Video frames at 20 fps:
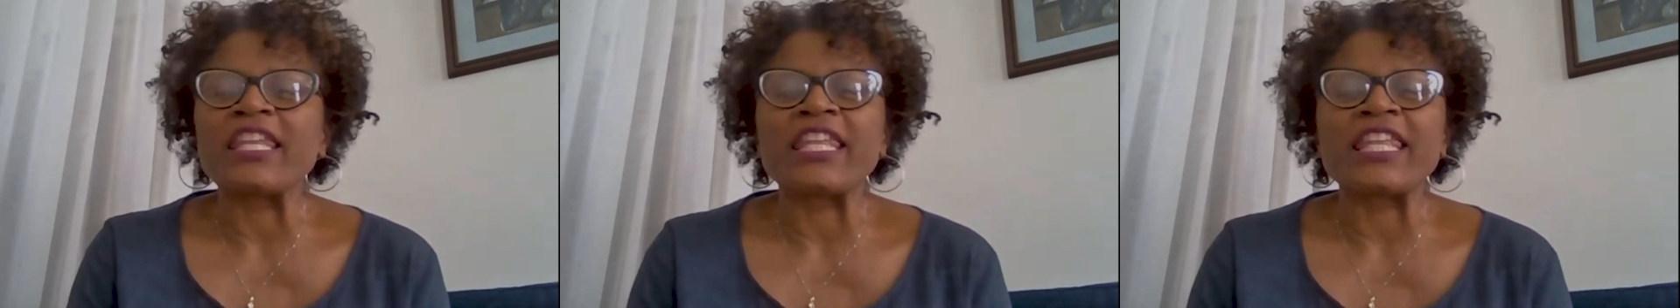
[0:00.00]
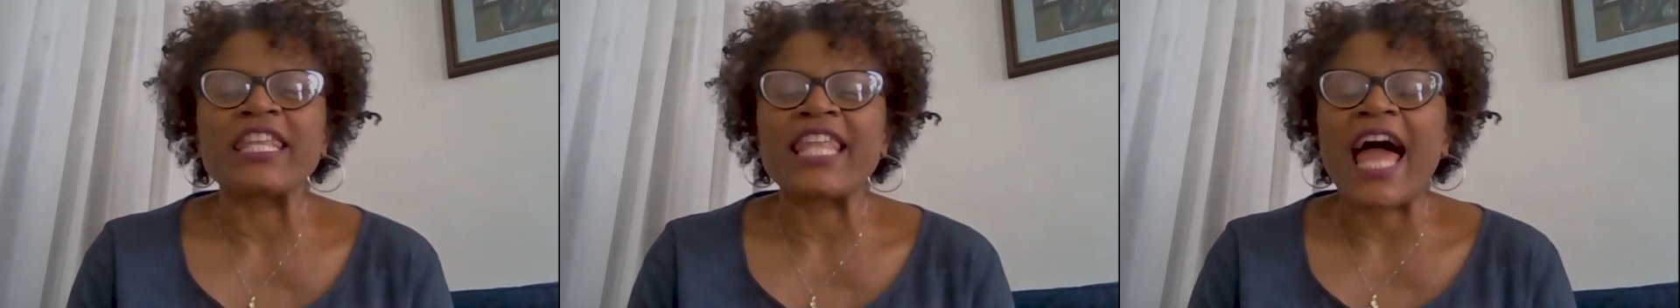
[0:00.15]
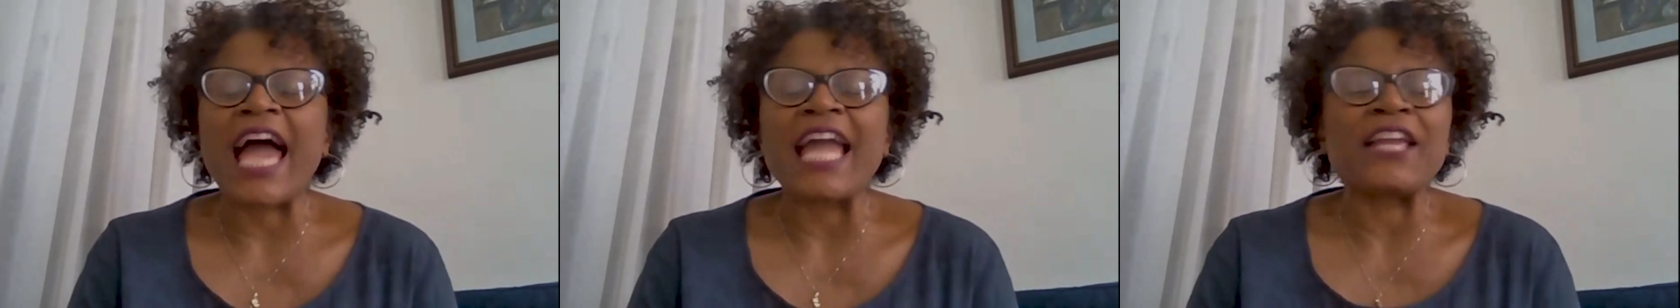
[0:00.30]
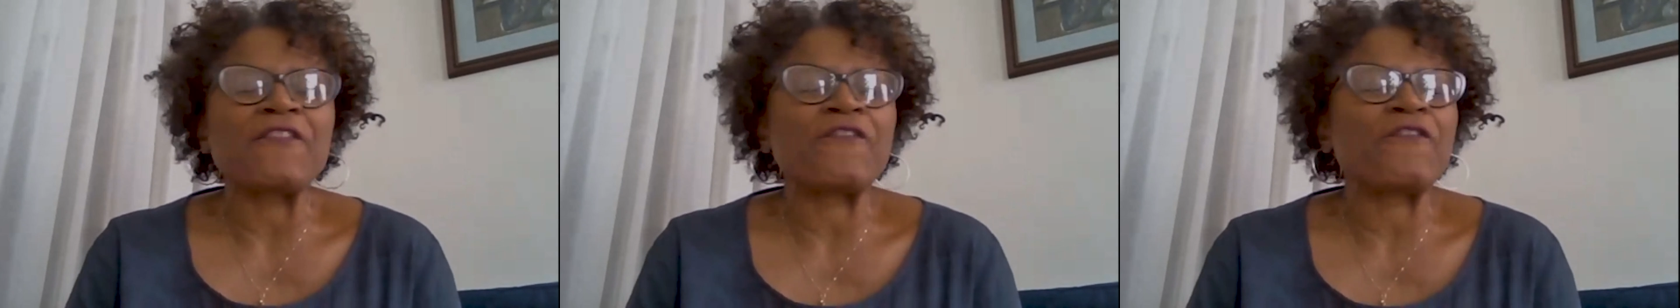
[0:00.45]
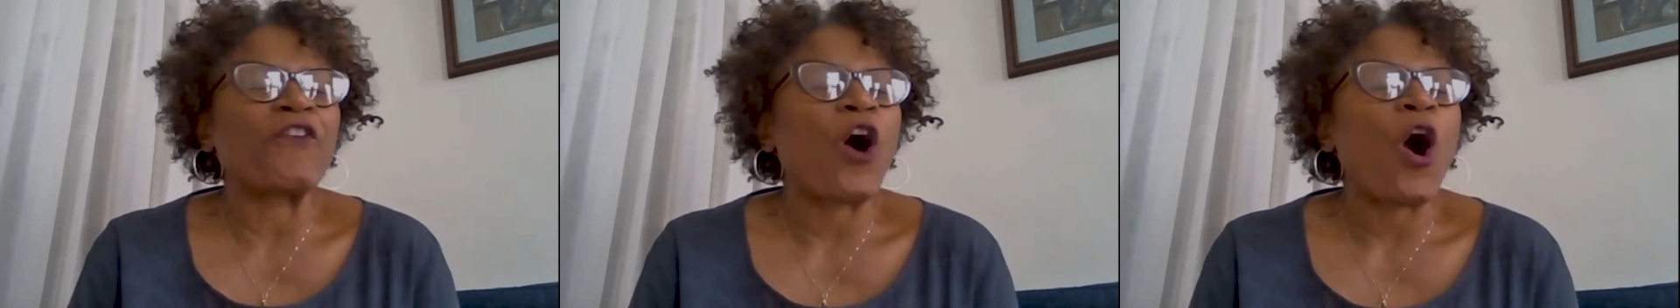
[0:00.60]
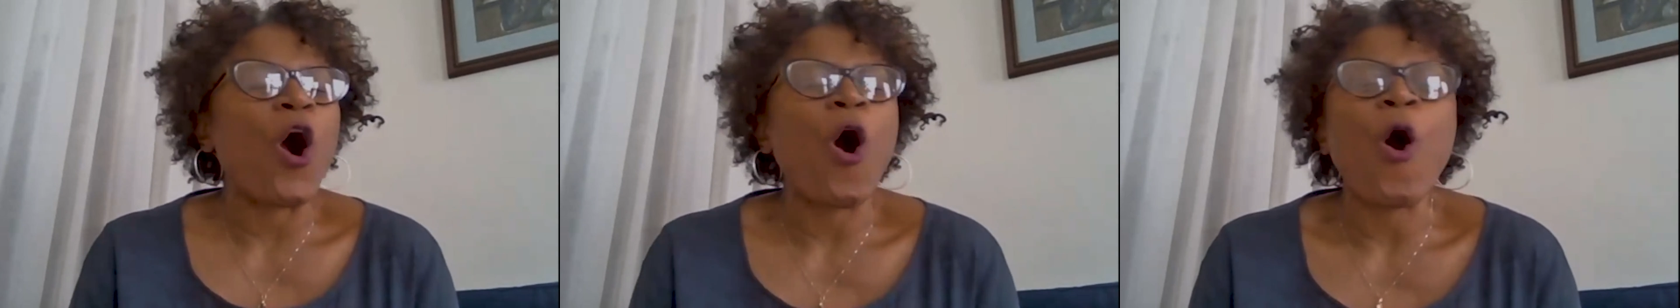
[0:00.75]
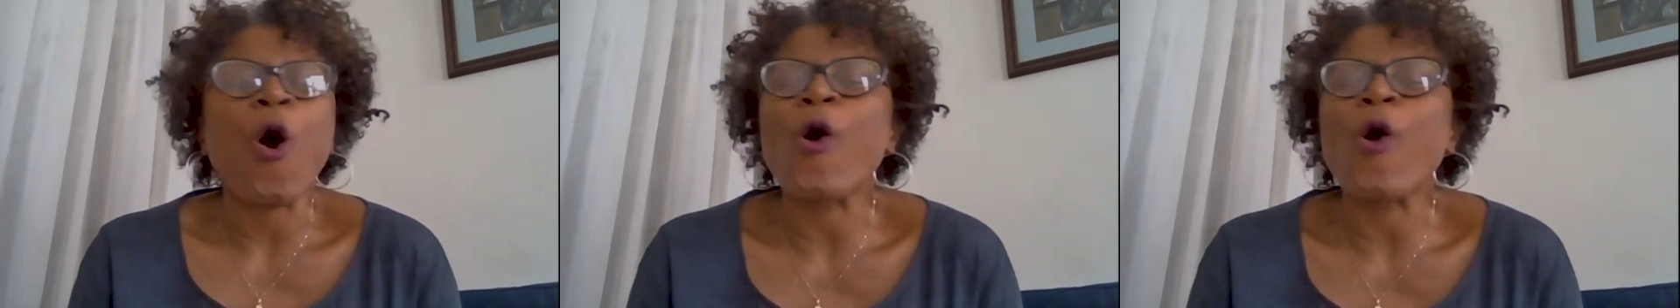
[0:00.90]

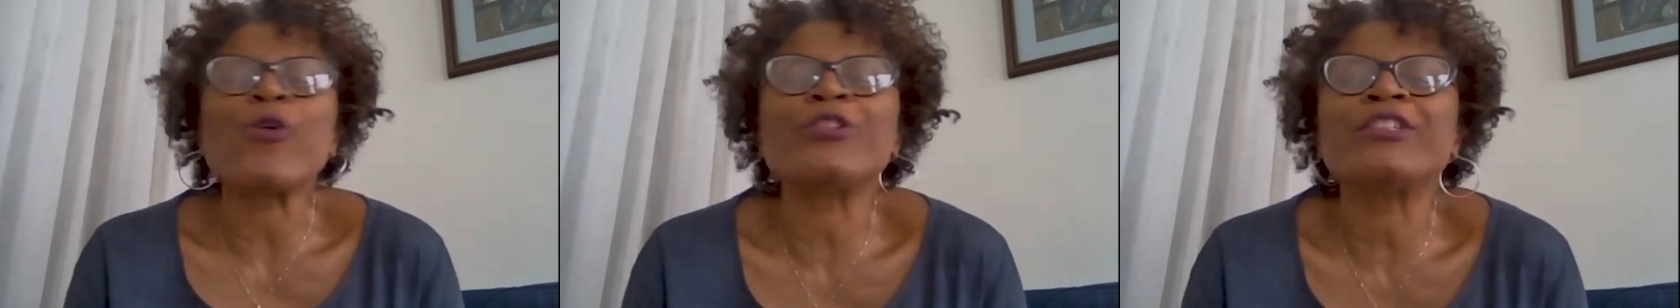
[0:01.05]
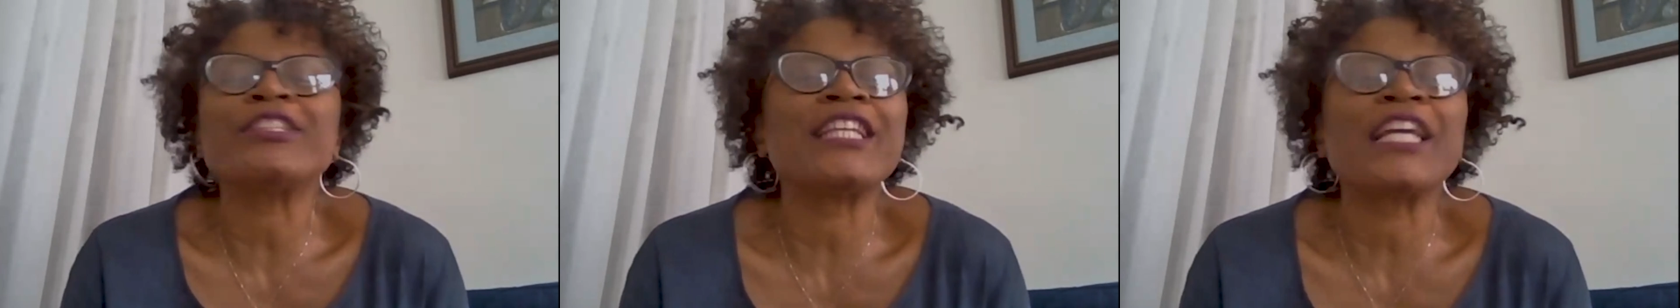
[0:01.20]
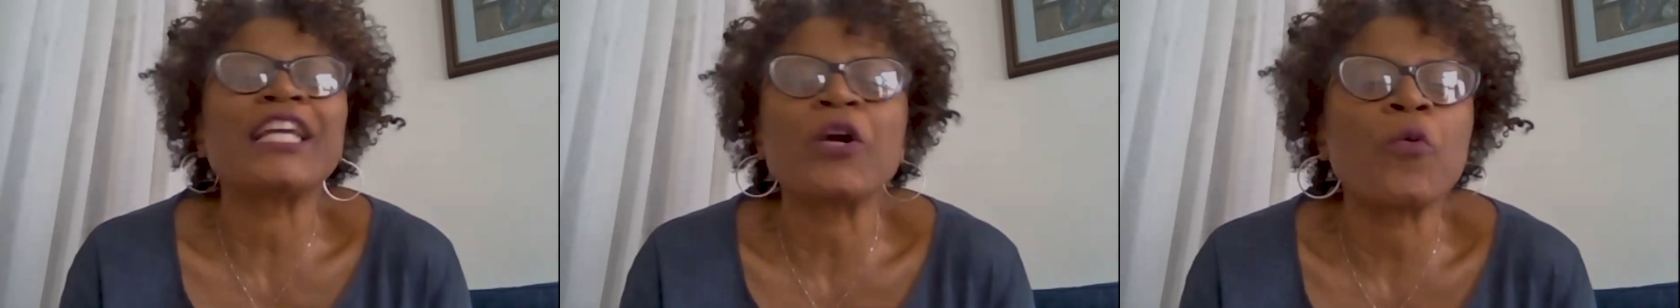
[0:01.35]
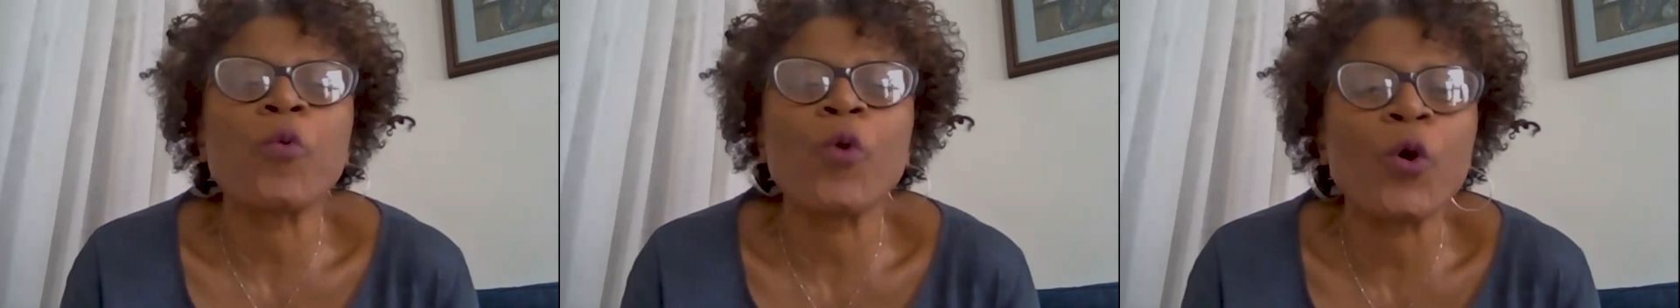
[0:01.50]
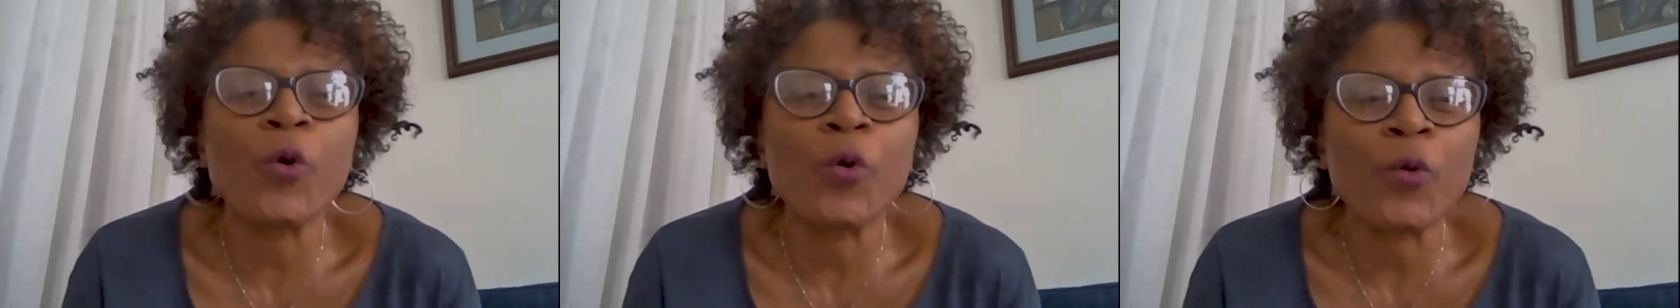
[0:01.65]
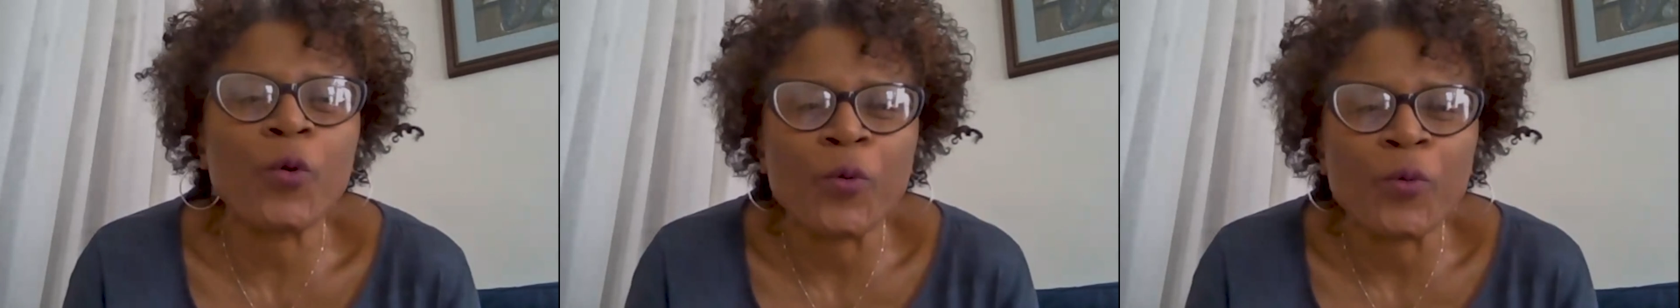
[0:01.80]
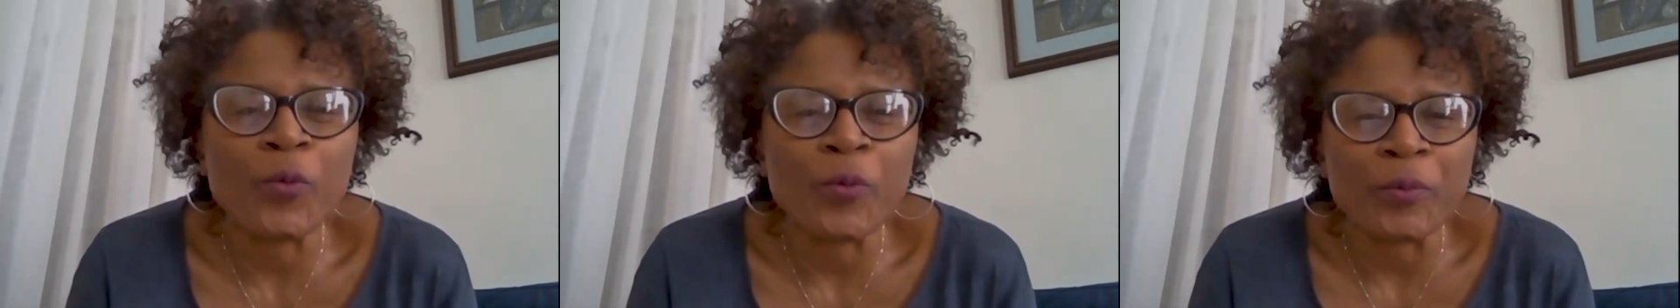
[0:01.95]
life-holding
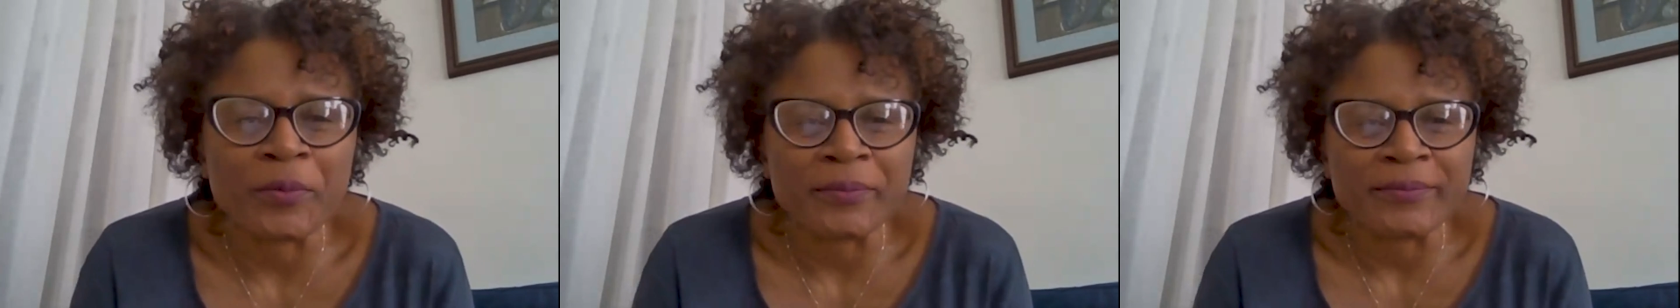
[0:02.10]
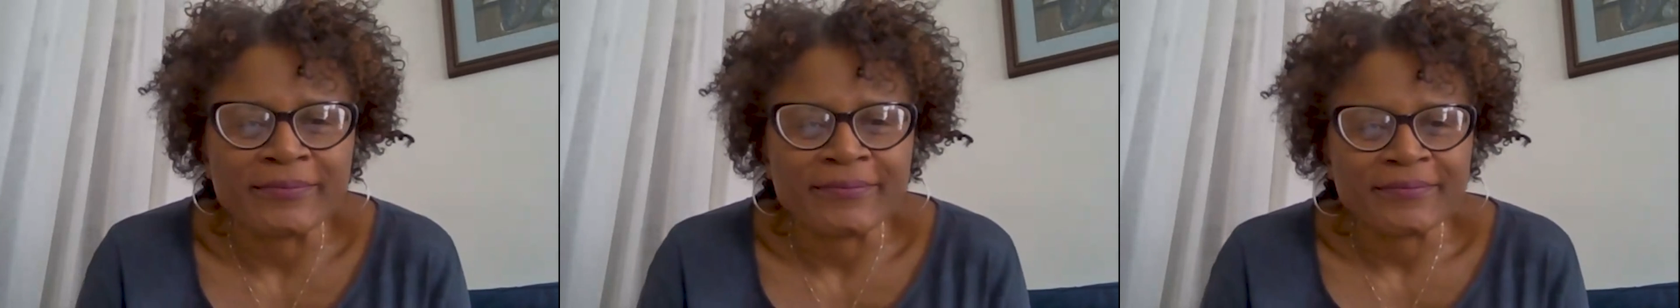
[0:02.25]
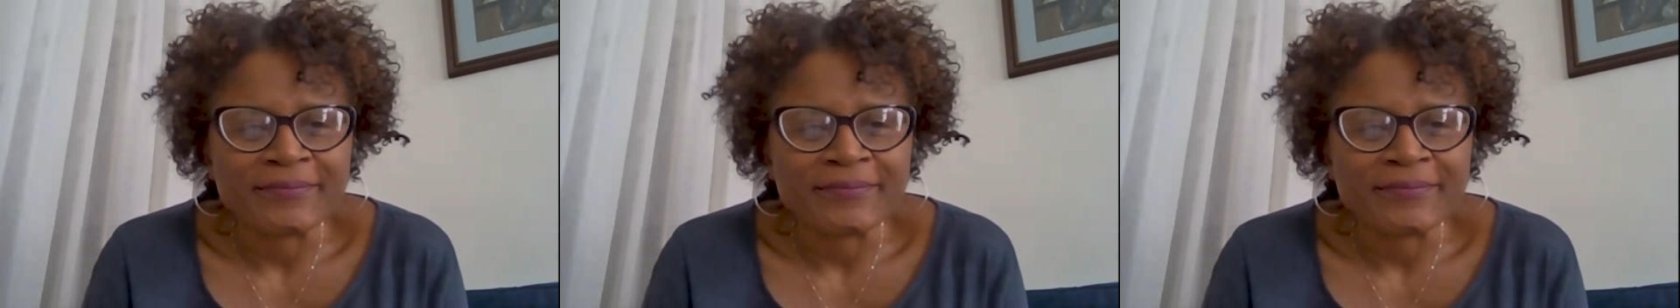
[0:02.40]
womb.